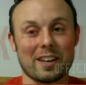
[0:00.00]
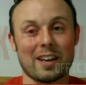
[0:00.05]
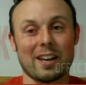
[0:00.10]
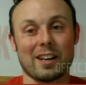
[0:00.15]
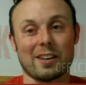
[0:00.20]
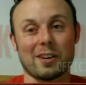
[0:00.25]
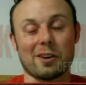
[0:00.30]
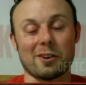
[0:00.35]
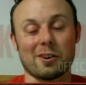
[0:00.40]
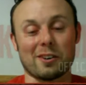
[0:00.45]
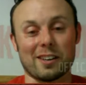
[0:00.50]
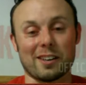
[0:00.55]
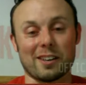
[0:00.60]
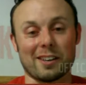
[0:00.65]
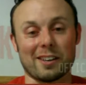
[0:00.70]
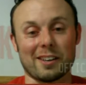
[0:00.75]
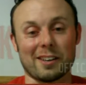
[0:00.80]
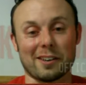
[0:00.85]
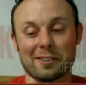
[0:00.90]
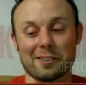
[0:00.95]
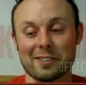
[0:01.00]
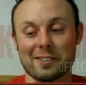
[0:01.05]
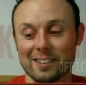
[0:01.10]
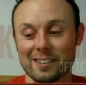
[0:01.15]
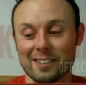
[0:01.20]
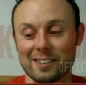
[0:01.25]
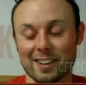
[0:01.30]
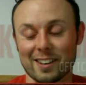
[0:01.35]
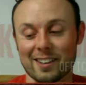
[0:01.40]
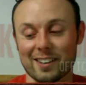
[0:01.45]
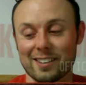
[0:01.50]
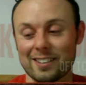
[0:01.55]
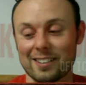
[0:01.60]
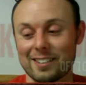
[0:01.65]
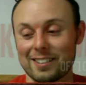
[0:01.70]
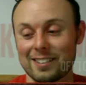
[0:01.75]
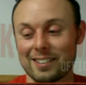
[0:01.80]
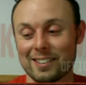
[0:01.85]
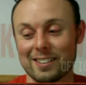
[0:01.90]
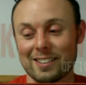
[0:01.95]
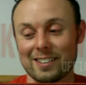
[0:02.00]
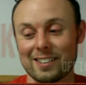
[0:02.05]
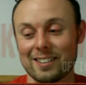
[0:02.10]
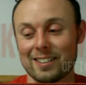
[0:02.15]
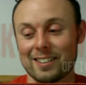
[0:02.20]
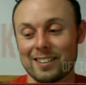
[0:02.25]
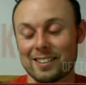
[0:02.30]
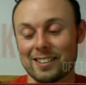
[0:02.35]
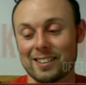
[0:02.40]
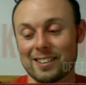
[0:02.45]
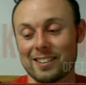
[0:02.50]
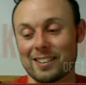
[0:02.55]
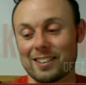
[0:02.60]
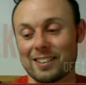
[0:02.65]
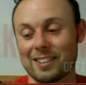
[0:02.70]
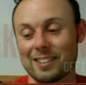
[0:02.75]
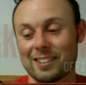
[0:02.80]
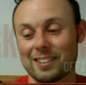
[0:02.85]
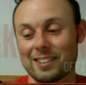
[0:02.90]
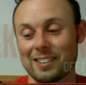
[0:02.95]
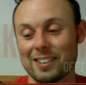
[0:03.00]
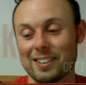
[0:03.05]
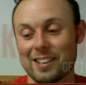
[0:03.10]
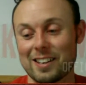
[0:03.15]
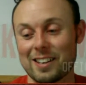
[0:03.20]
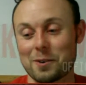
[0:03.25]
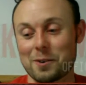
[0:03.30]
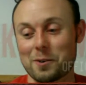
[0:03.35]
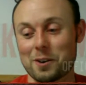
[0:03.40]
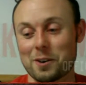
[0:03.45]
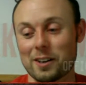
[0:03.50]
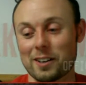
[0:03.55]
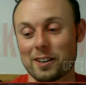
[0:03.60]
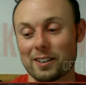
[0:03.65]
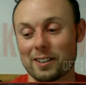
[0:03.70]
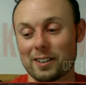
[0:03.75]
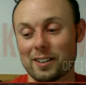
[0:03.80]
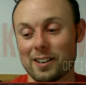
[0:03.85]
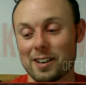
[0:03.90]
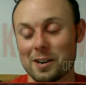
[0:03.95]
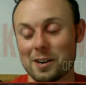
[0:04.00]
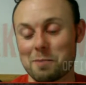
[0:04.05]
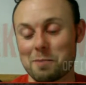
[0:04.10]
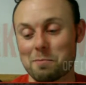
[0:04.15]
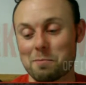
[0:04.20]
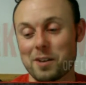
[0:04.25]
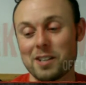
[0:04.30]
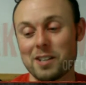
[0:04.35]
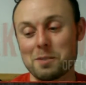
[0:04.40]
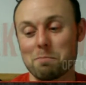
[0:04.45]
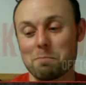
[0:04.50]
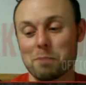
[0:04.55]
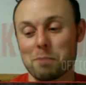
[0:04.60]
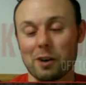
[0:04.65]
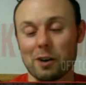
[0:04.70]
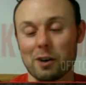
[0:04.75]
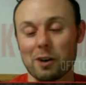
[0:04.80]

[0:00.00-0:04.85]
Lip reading: I know. Yeah. Ugh. Anyway, that's about